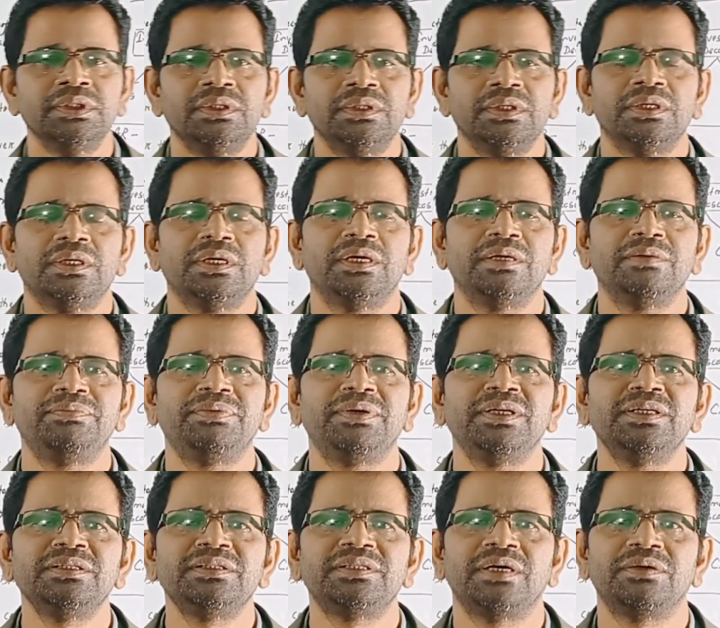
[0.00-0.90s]
Hi
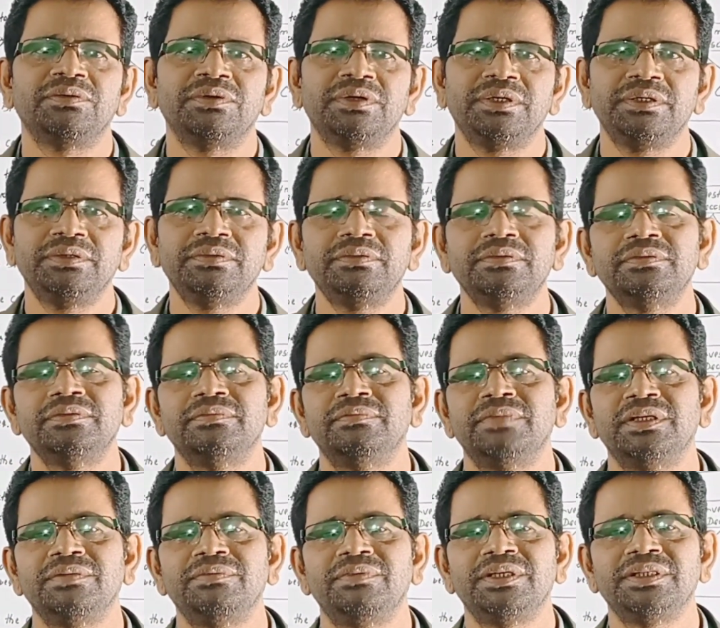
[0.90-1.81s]
friends, how are you?
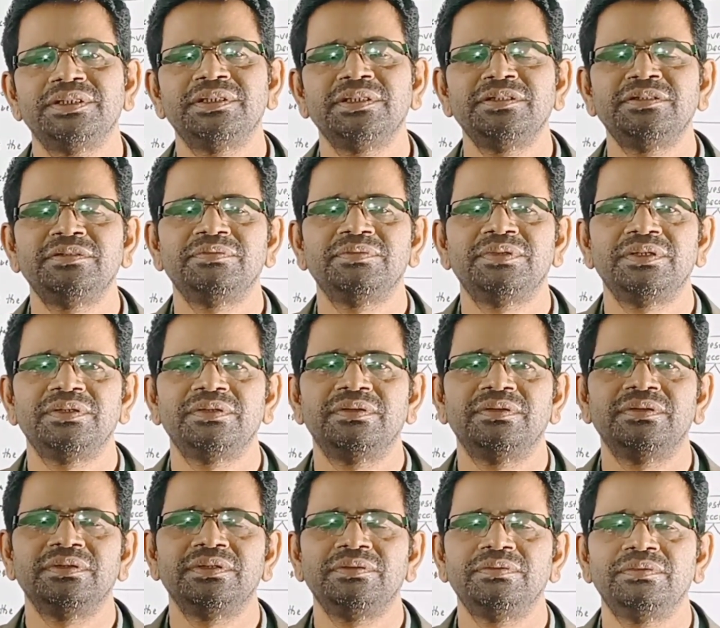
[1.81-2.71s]
By blessings of the
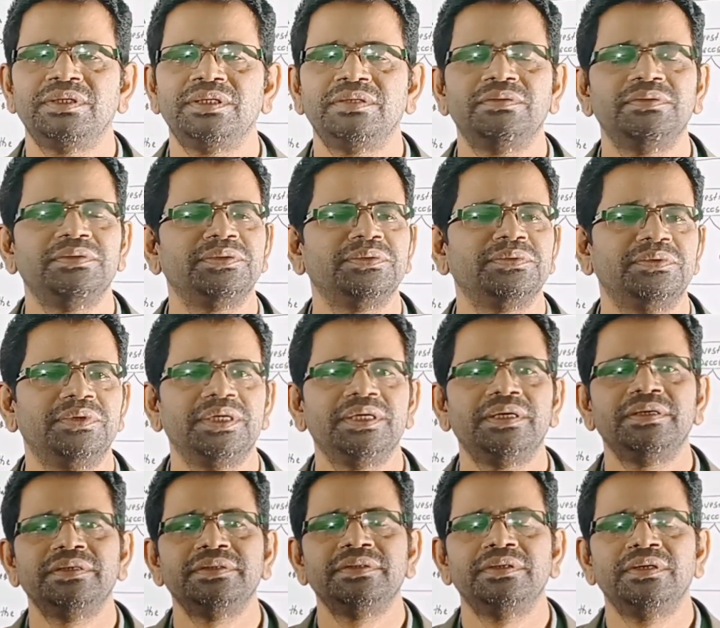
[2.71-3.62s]
God, you are doing well.
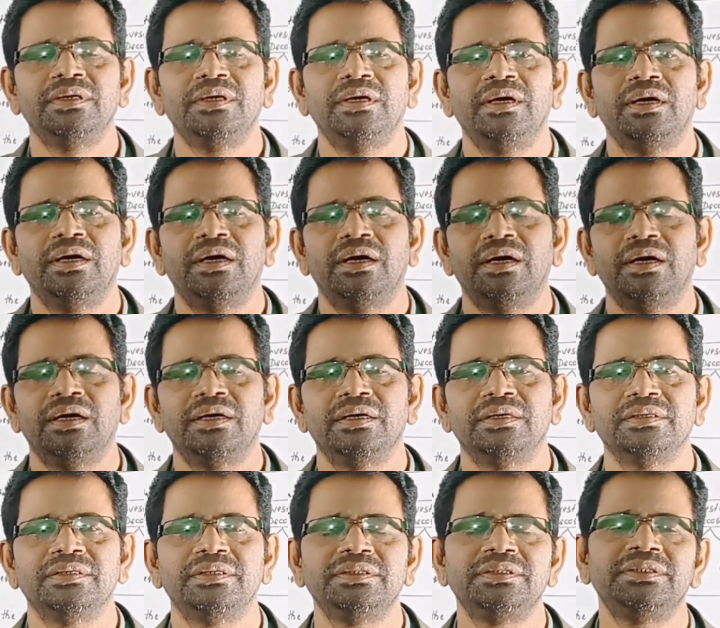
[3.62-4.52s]

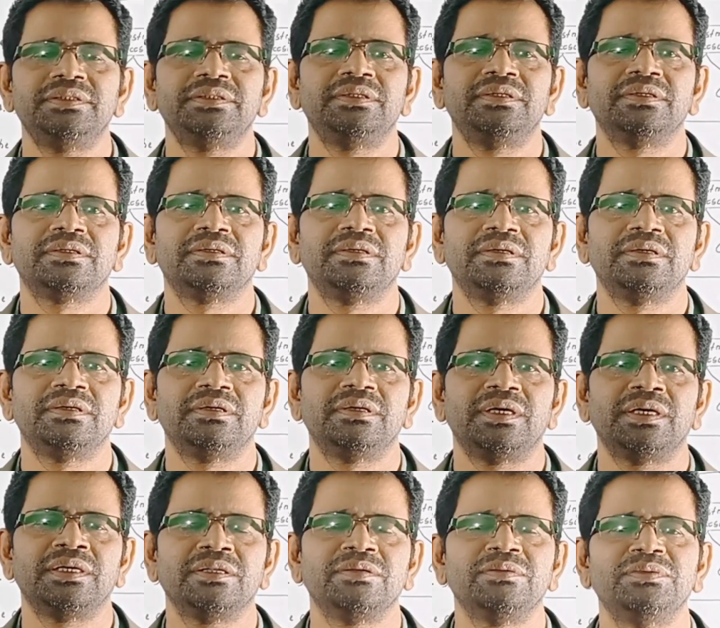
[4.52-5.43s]
This is Dr.
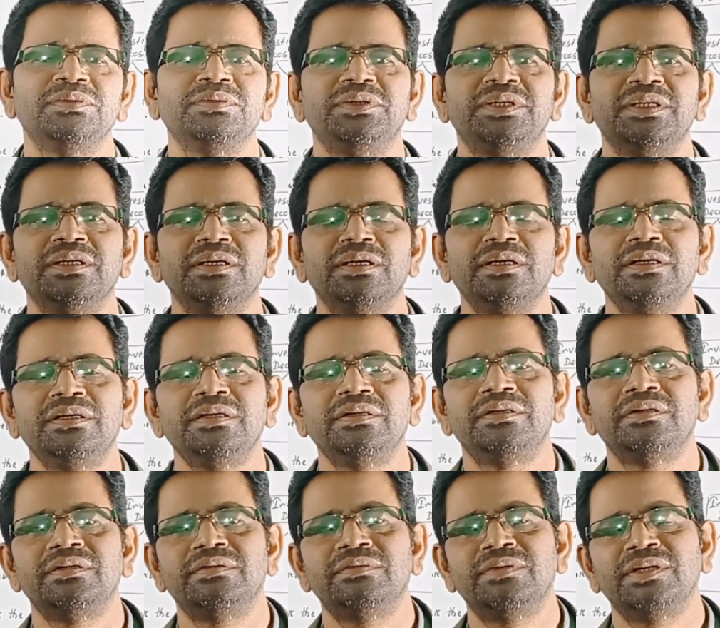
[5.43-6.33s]
A B JENA.
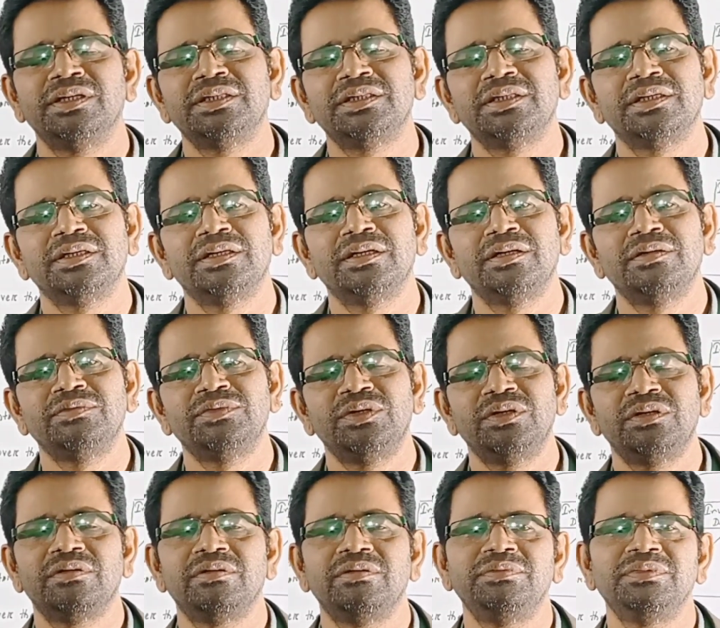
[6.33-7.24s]
Once again, I am
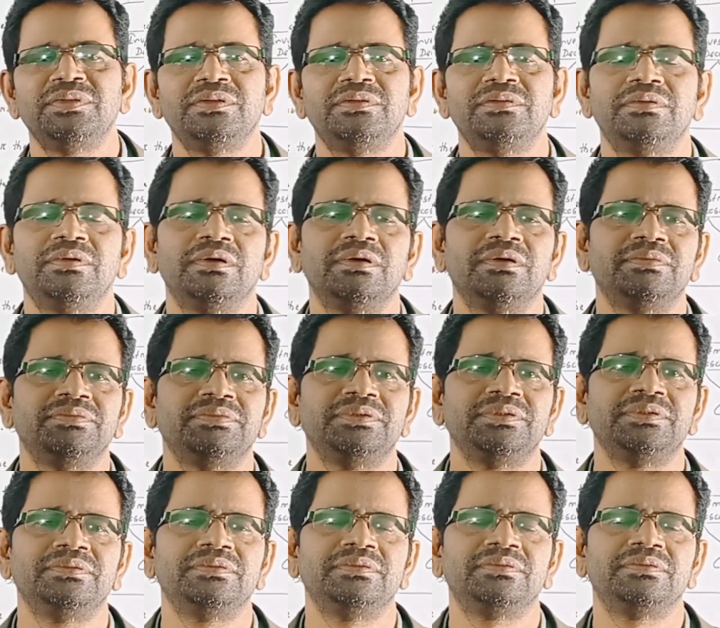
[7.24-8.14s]
welcoming to all of
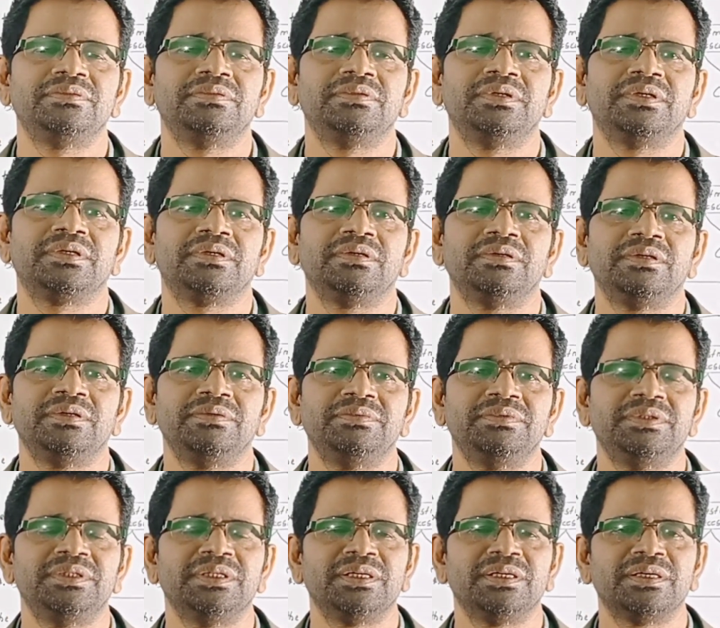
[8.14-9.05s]
you to Dr. A B
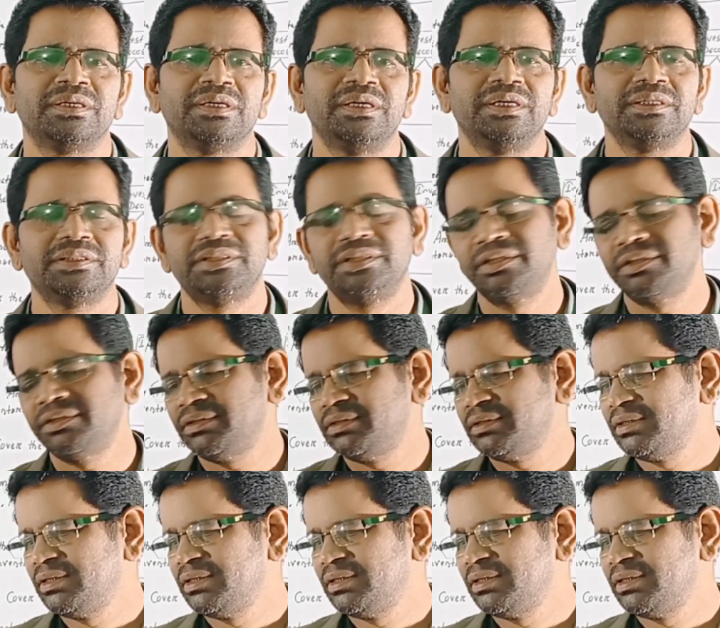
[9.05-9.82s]
JENA classes.